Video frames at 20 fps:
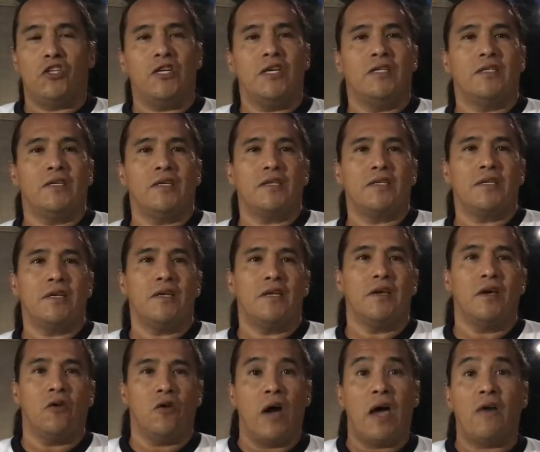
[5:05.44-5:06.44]
Jesus
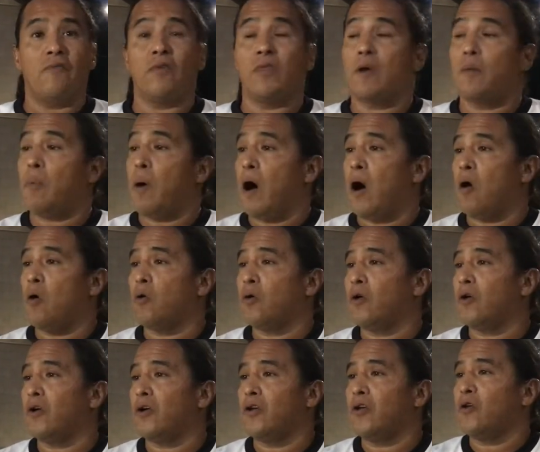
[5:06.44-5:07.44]
and having the
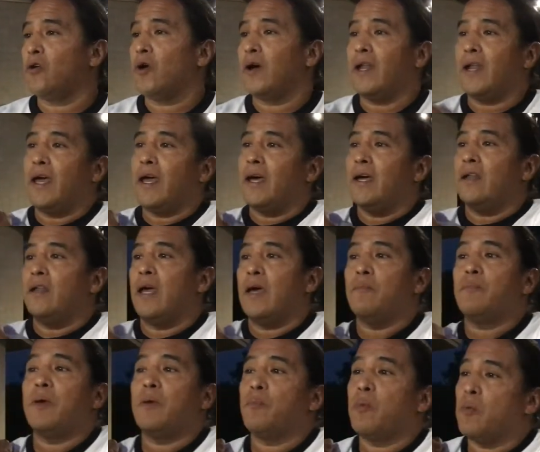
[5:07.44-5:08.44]
power,
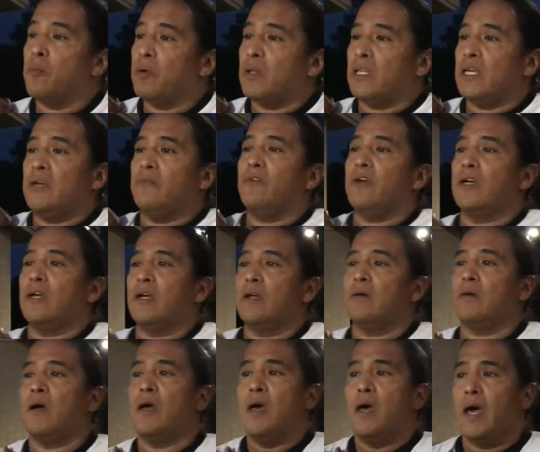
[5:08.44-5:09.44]
and people believing,
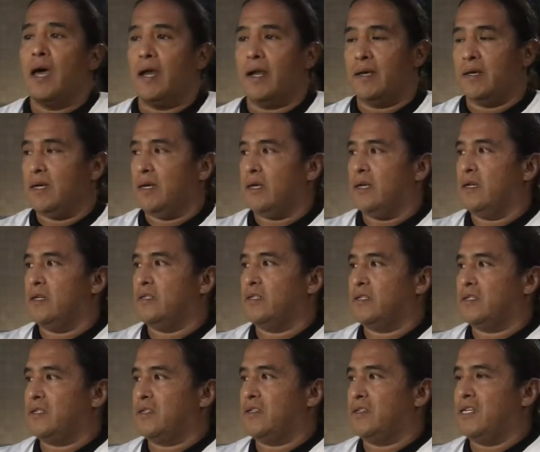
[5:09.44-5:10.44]
and
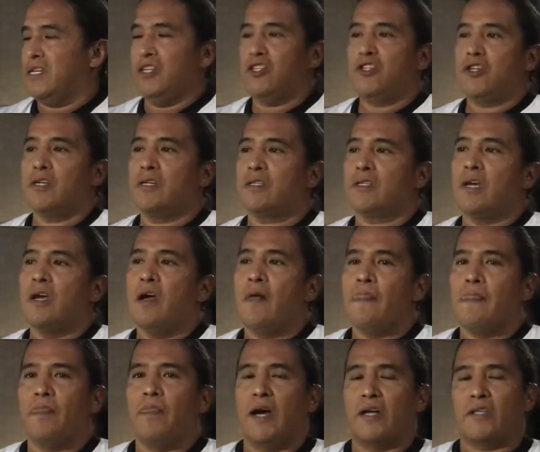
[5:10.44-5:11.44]
his teachings,
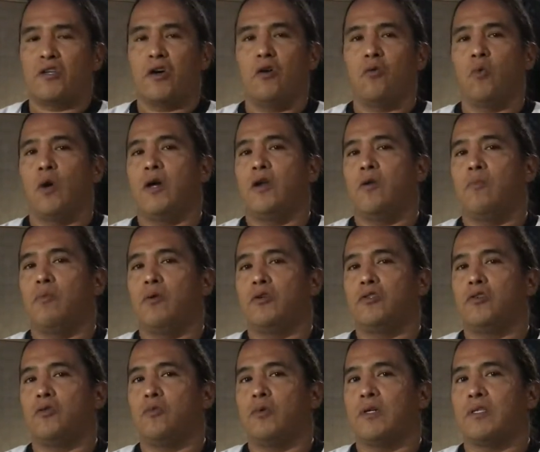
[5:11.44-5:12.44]
that's how
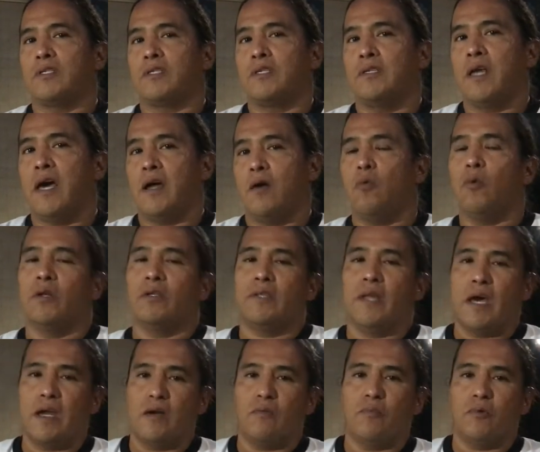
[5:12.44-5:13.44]
Wanabuju was.
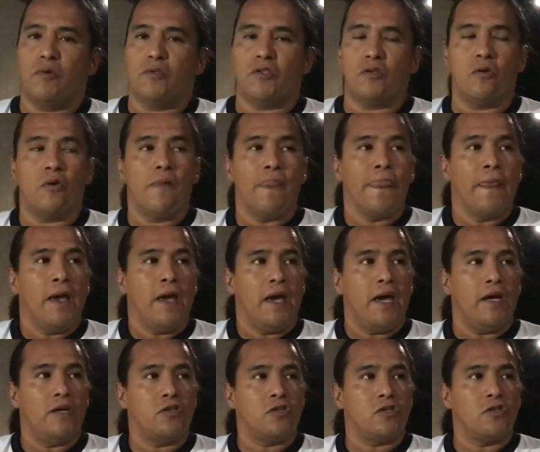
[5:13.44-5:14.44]
Nanabuju.
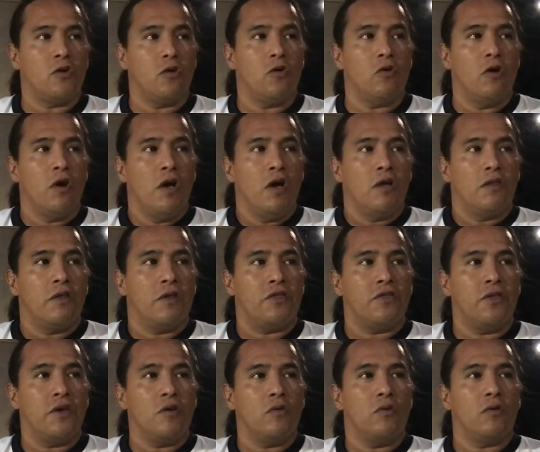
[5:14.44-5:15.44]
And so the
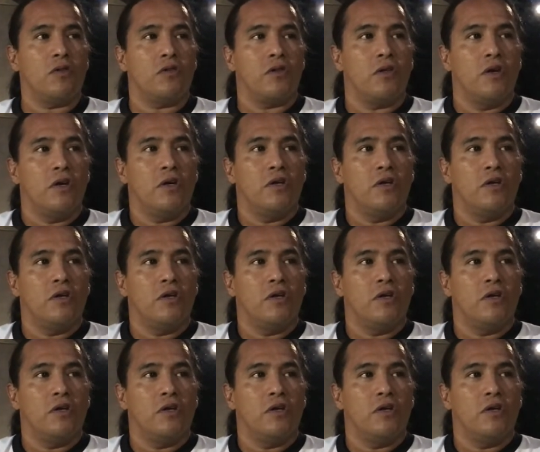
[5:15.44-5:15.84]
thing with